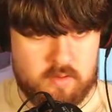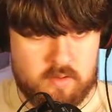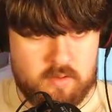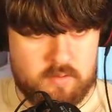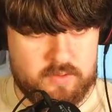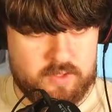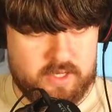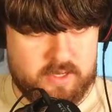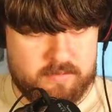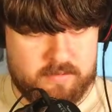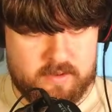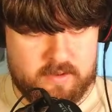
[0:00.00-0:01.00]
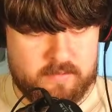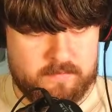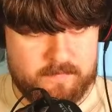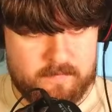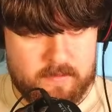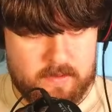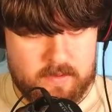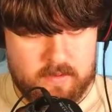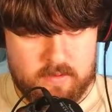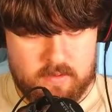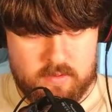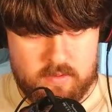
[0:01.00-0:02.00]
Huge gap there.
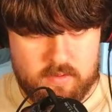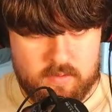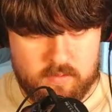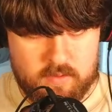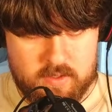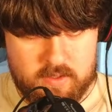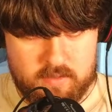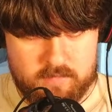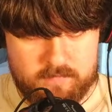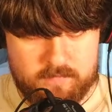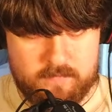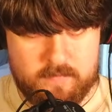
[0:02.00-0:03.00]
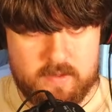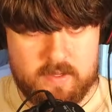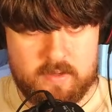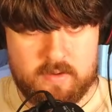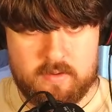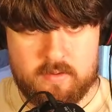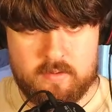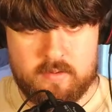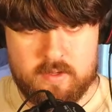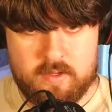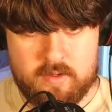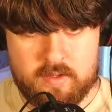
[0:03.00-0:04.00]
Okay,
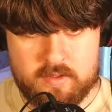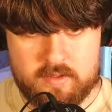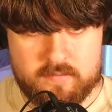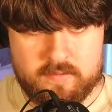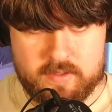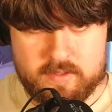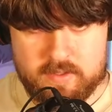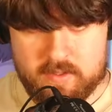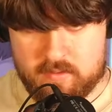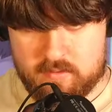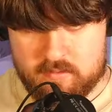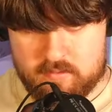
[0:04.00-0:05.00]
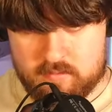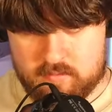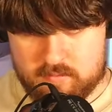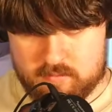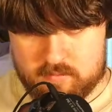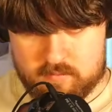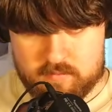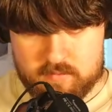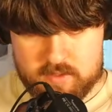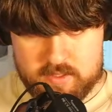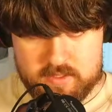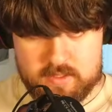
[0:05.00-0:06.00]
that needs fixing.
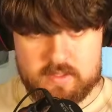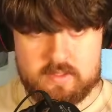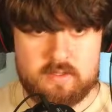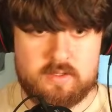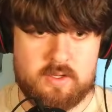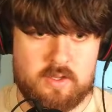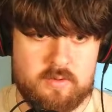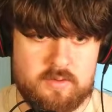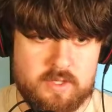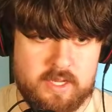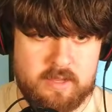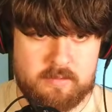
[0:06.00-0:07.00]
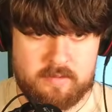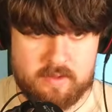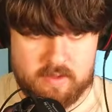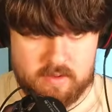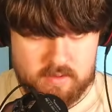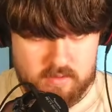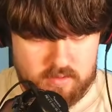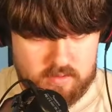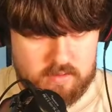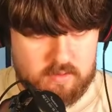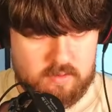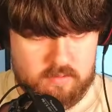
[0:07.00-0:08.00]
Why is there such a huge gap there?
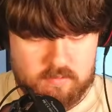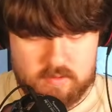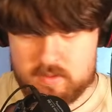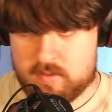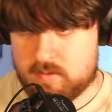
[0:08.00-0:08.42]
What?